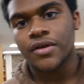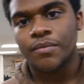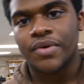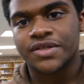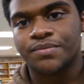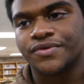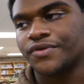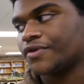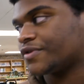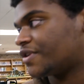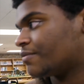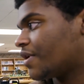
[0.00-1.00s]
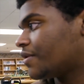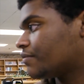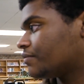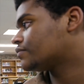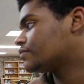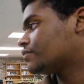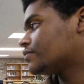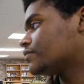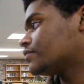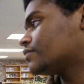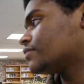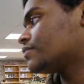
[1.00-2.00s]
they're the best Berserker team, right? Yeah.